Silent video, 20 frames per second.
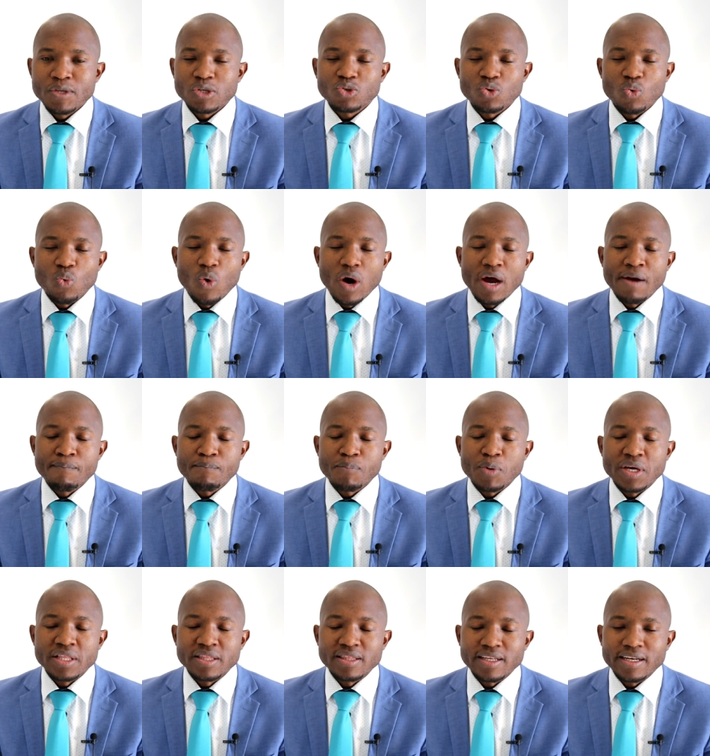to
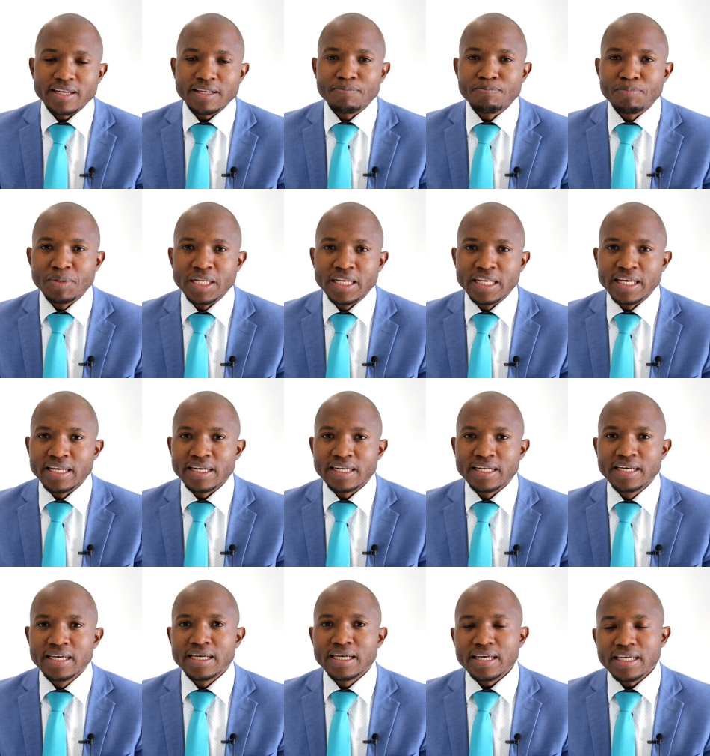1.3 billion
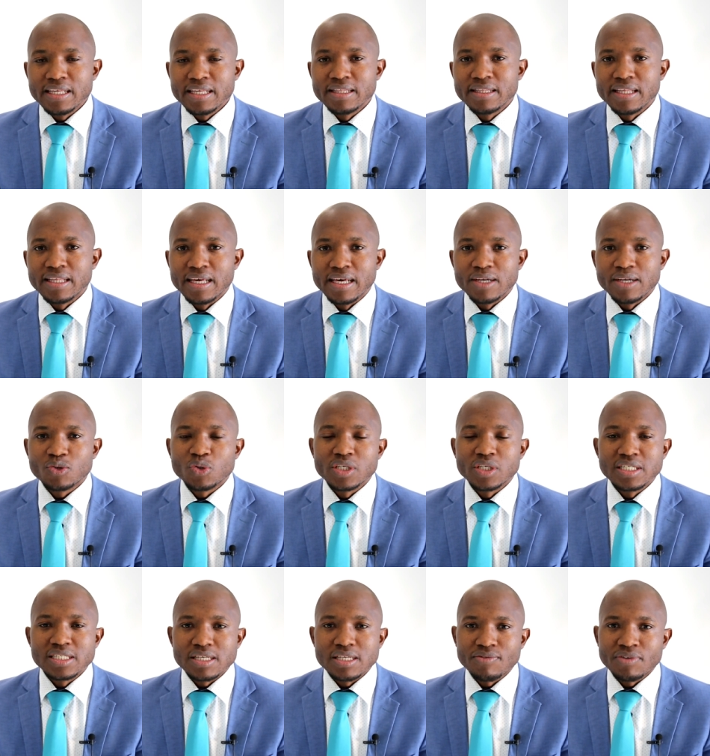in the
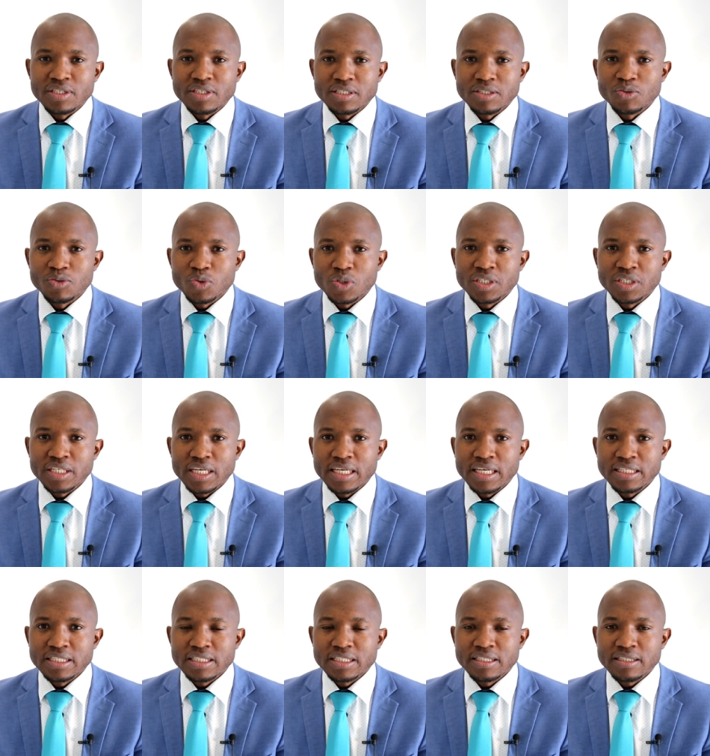
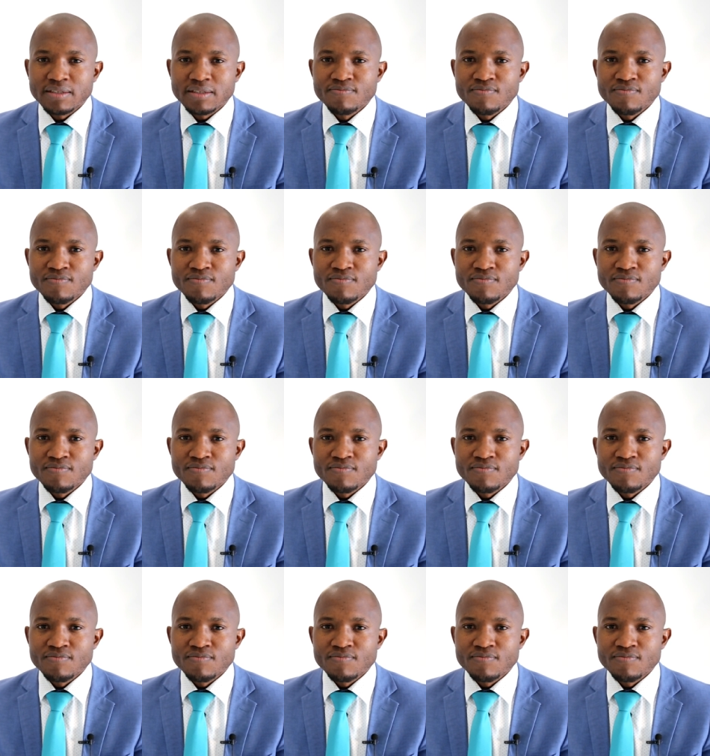2017-2018.